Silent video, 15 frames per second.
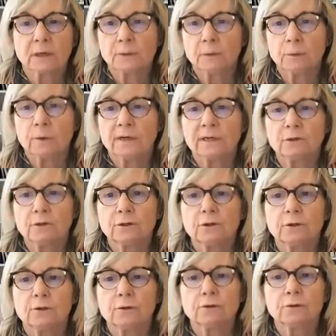we will
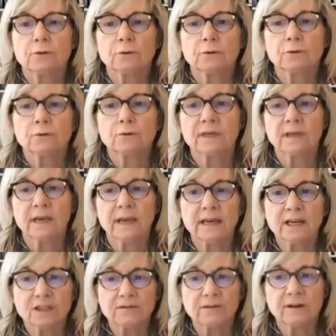introduce you to the
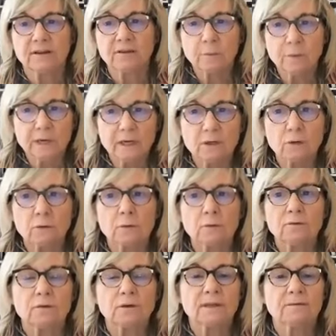H5P
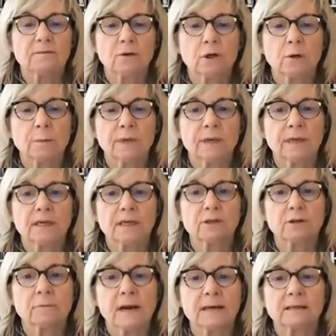tool for developing
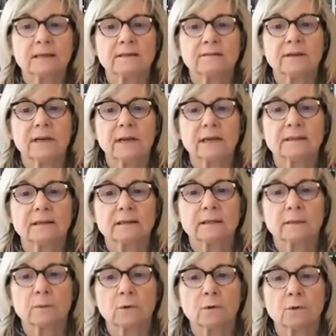interactive and
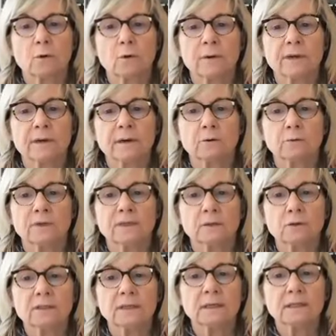accessible OER
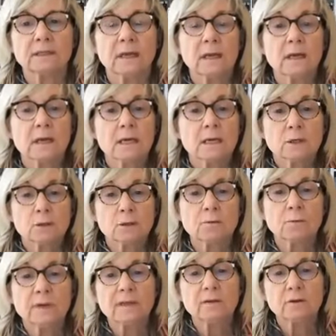resources to
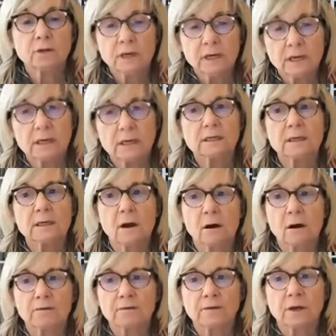meet the need
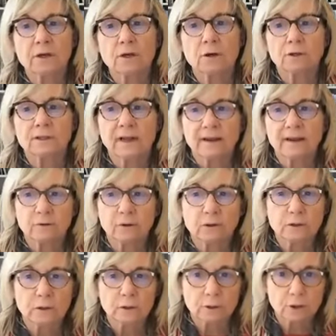of your
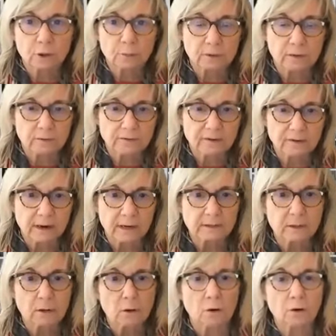diverse learner
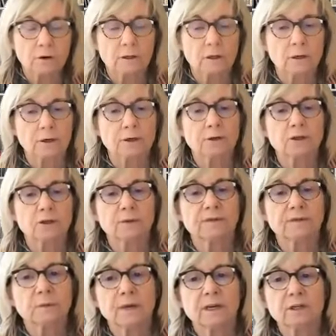profiles or learners
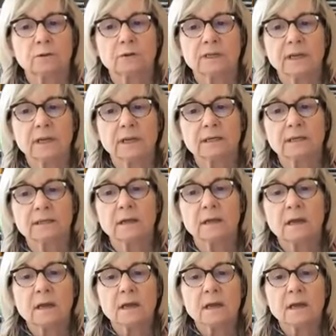with special needs.